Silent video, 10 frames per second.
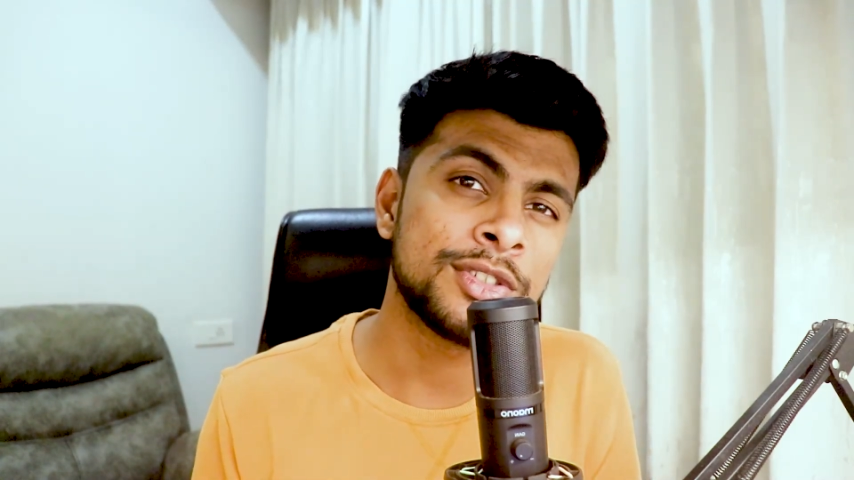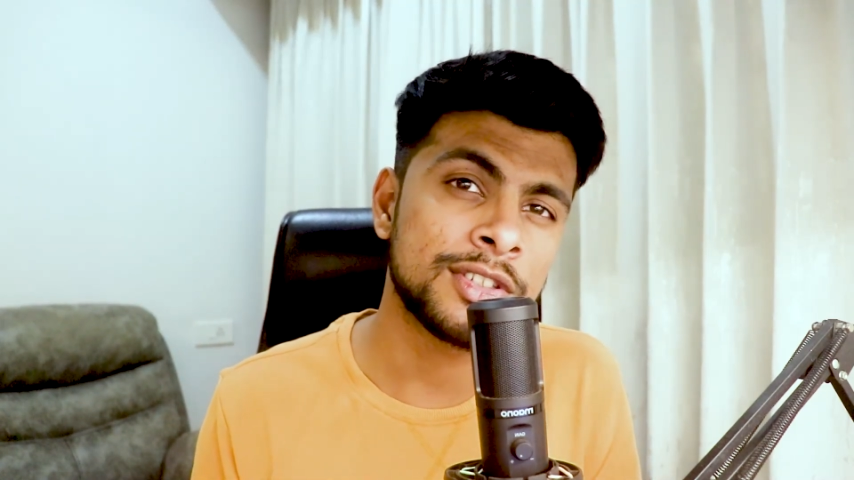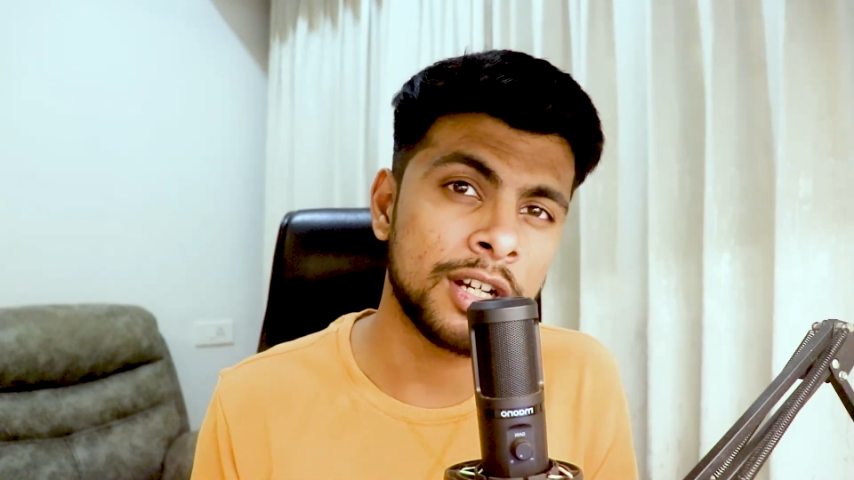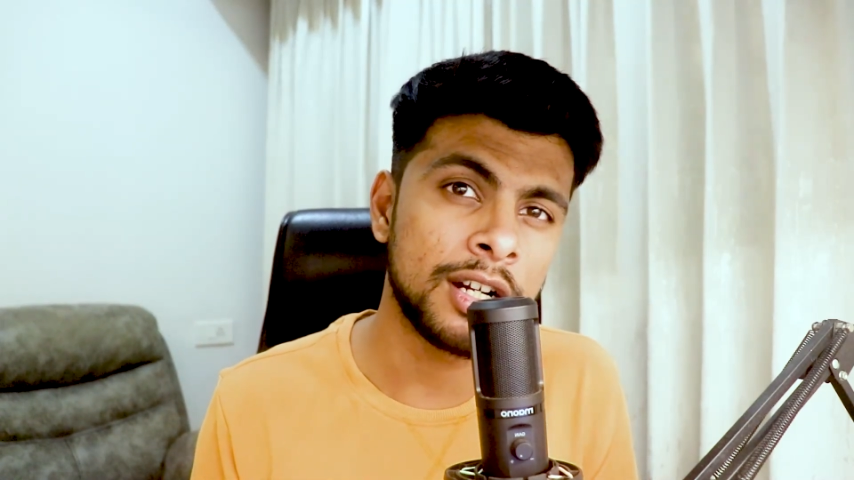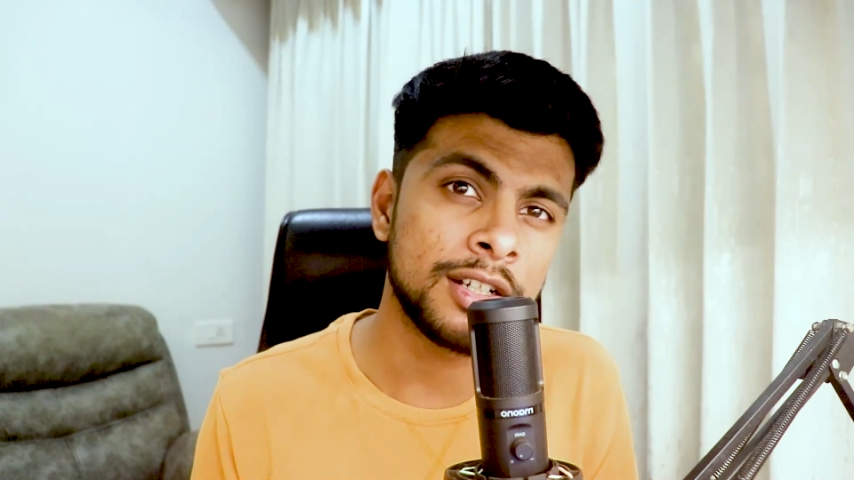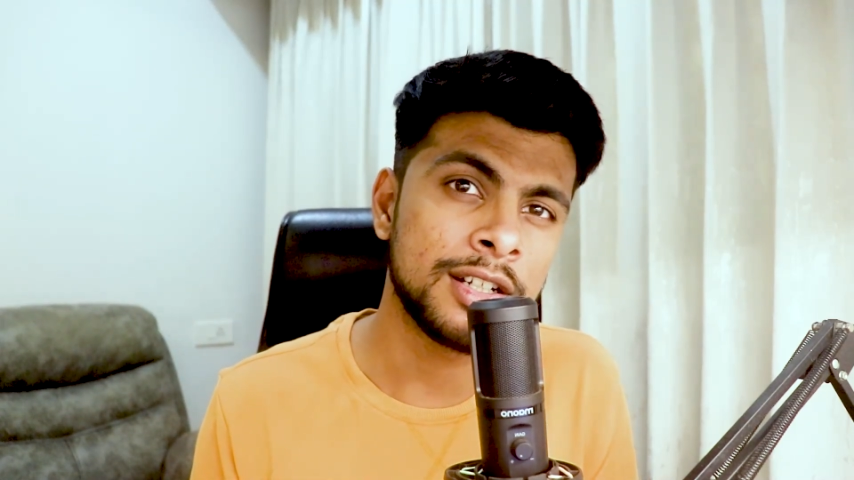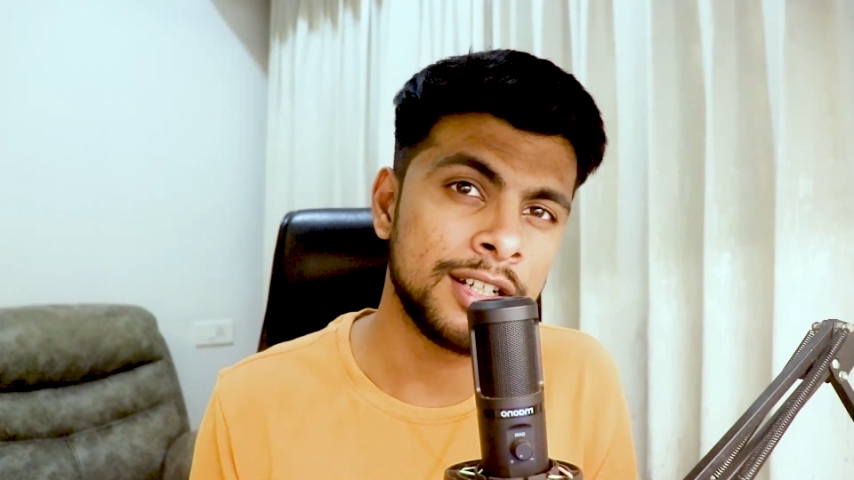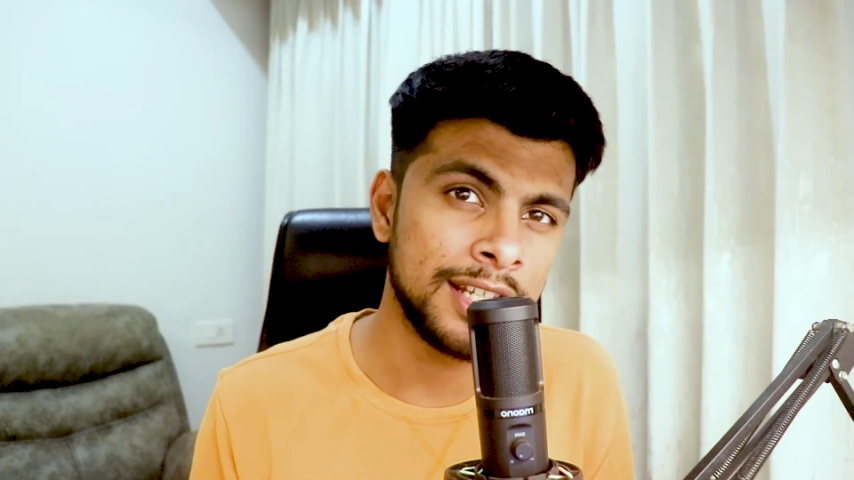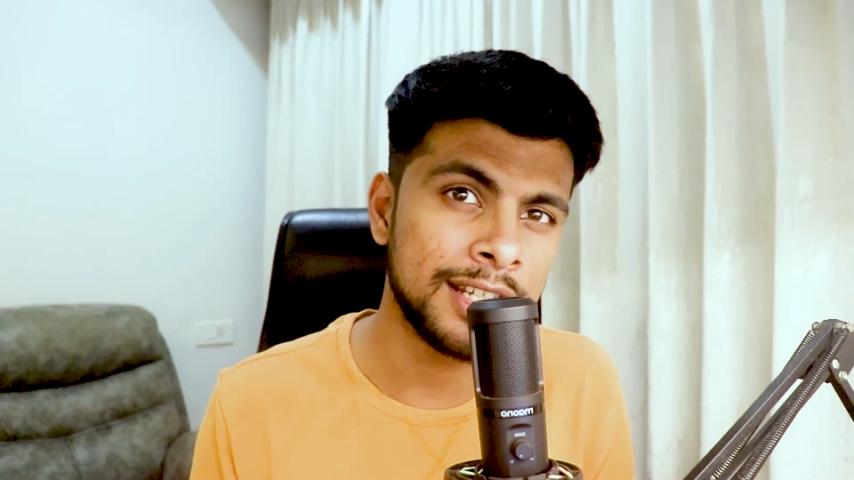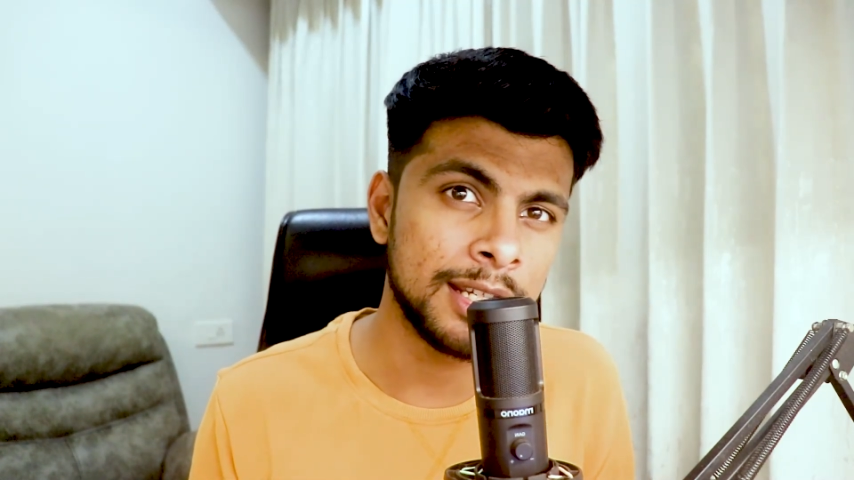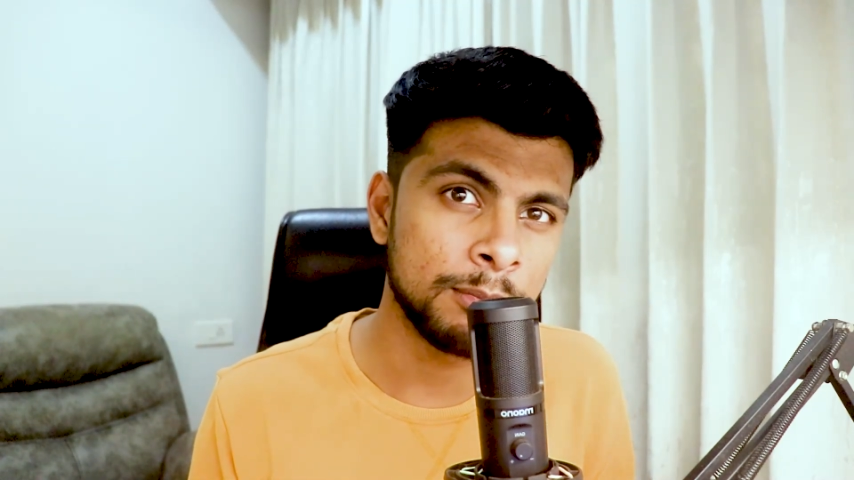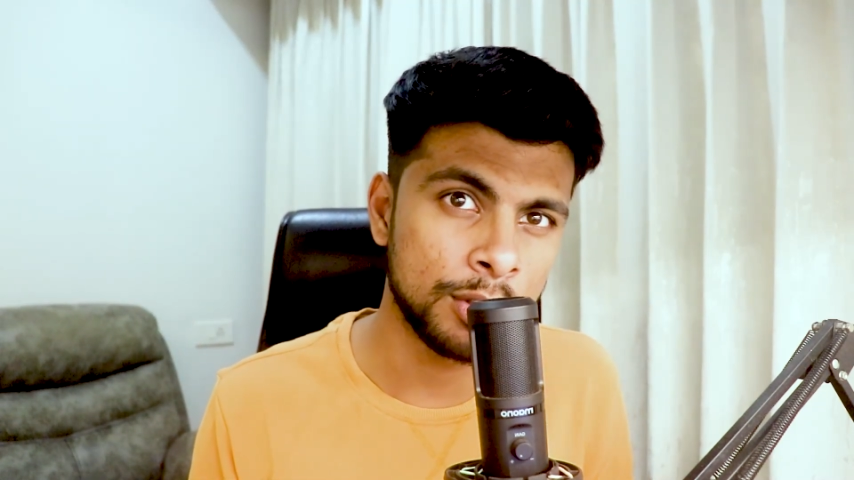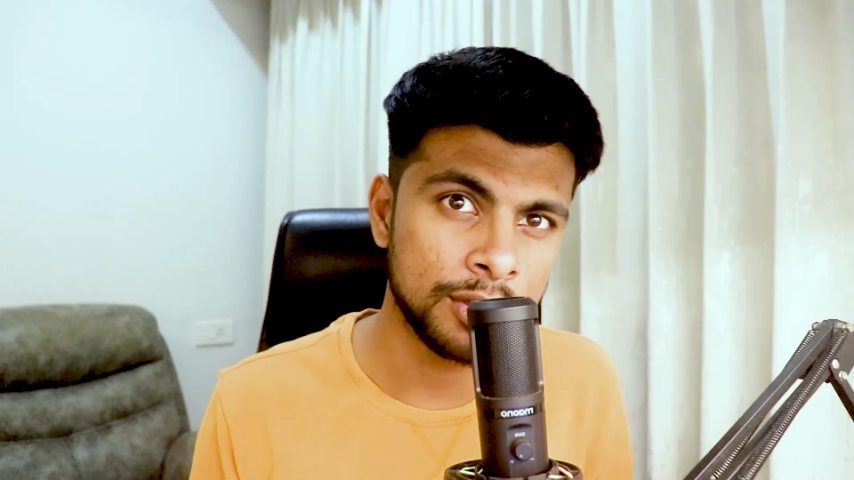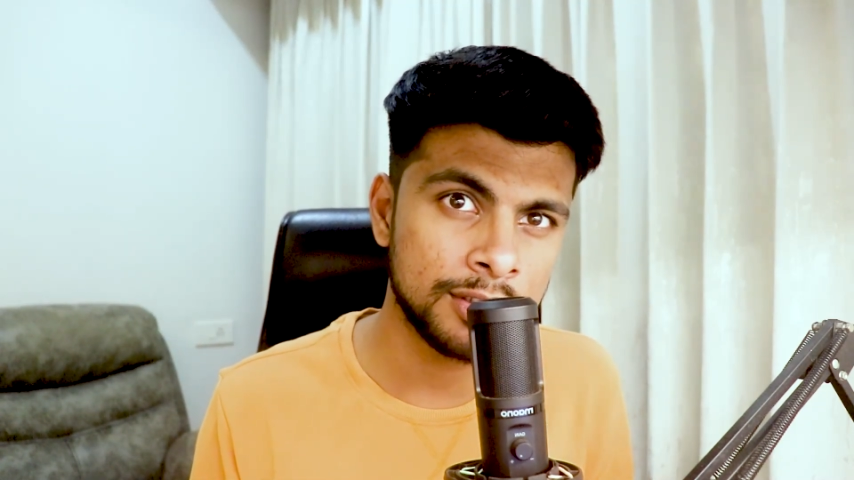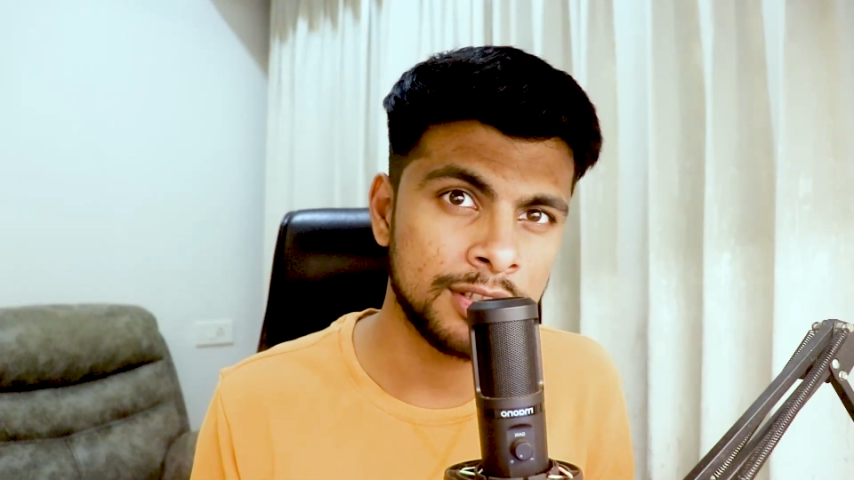start taking
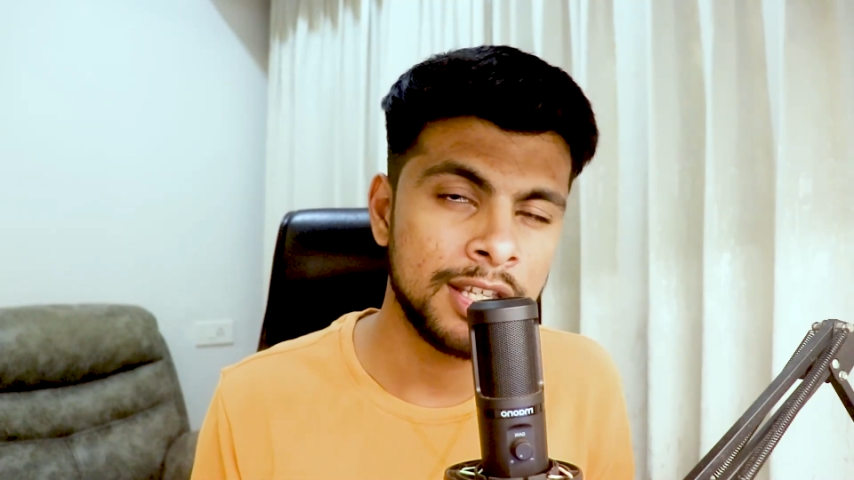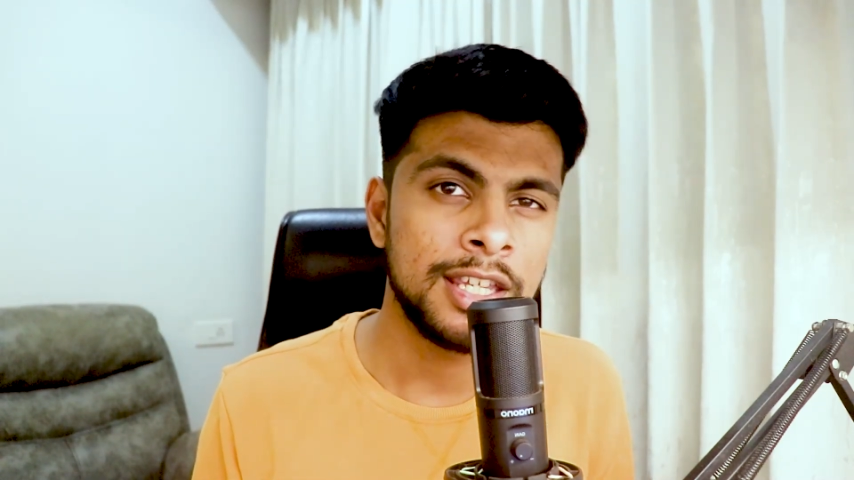mocks.